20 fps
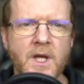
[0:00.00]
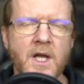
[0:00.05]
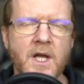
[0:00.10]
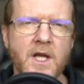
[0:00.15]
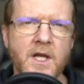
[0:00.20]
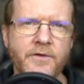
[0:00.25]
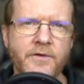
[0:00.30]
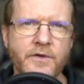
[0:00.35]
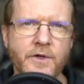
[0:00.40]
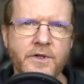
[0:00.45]

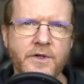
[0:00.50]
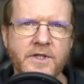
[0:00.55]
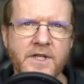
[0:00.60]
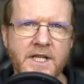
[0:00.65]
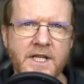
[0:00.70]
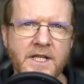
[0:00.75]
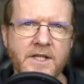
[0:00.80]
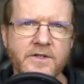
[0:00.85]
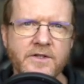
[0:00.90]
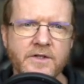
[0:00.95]
If you
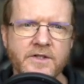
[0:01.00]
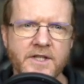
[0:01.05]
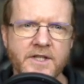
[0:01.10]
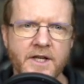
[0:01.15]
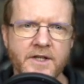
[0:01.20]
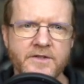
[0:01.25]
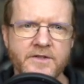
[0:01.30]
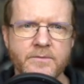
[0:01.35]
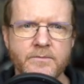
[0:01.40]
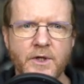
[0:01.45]
need to
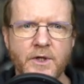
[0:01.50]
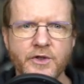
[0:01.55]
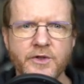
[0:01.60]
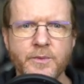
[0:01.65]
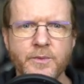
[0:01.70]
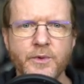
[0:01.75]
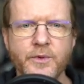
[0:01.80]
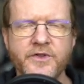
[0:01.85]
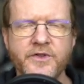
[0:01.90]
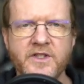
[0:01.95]
test
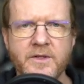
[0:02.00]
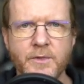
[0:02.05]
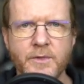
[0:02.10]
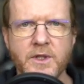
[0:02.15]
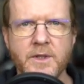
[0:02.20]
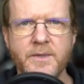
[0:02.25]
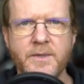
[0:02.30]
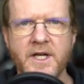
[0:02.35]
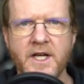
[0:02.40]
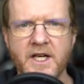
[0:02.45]
multiple
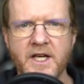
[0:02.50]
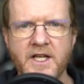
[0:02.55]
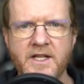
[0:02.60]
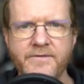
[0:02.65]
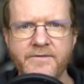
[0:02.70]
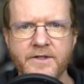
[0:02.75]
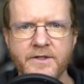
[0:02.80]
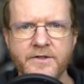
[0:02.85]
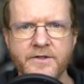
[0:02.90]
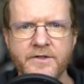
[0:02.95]
similar
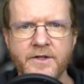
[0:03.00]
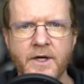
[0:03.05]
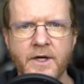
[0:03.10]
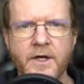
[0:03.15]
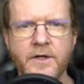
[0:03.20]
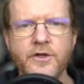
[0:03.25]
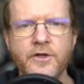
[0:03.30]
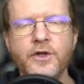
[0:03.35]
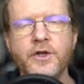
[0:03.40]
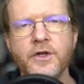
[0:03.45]
behaviors,
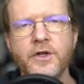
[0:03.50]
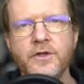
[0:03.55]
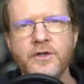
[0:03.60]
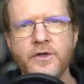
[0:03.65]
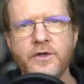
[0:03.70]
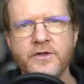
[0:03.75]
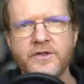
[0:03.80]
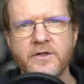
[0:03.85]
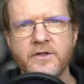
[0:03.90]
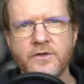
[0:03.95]
you can
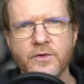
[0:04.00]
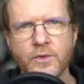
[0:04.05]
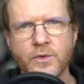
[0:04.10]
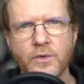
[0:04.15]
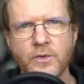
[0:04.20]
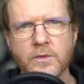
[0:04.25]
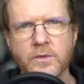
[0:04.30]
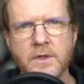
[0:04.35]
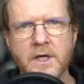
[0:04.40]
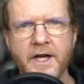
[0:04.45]
use a
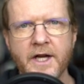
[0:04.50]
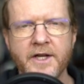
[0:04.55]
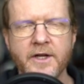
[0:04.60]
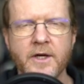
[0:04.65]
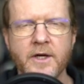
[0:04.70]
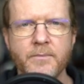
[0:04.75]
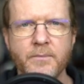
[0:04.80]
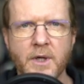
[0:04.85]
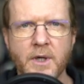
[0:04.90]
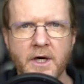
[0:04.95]
tool like
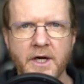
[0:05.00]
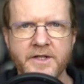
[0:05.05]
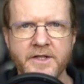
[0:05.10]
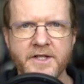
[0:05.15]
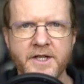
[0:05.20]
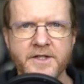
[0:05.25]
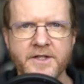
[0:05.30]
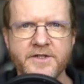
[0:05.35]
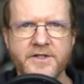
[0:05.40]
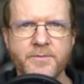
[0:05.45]

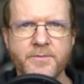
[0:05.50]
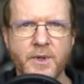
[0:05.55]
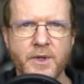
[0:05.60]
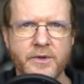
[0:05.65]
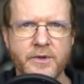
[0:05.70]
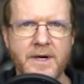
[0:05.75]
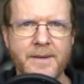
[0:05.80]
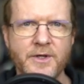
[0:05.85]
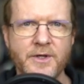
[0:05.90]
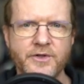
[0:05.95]
PyTest's
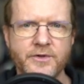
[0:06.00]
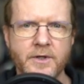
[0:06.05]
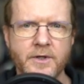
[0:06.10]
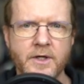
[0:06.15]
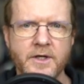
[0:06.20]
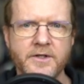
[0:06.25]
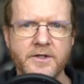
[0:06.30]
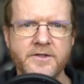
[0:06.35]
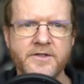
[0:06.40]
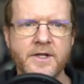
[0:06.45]

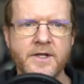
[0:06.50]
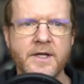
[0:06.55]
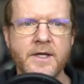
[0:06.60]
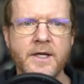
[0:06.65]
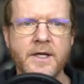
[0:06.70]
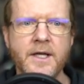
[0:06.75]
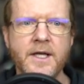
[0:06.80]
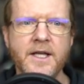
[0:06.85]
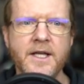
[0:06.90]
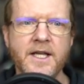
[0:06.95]
parameterize.
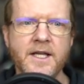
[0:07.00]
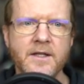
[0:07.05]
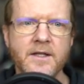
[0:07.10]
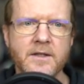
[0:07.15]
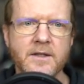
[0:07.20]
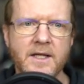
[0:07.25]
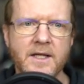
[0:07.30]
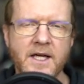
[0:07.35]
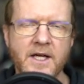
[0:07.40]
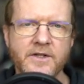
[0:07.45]
It
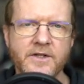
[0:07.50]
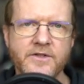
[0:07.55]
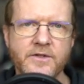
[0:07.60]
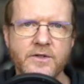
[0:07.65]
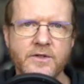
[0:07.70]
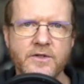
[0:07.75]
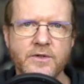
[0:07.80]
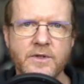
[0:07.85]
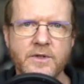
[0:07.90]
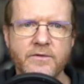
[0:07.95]
allows you
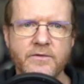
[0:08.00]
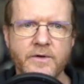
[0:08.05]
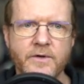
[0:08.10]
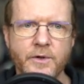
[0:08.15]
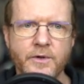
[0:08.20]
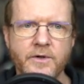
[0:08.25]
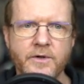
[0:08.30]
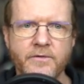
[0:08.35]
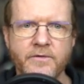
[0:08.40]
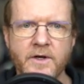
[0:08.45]
to
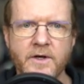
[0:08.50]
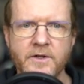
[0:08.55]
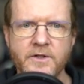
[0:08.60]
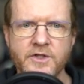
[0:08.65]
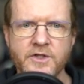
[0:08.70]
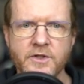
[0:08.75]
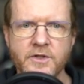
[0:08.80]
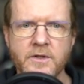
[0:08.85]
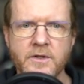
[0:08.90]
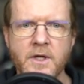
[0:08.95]
invoke a
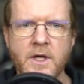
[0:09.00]
function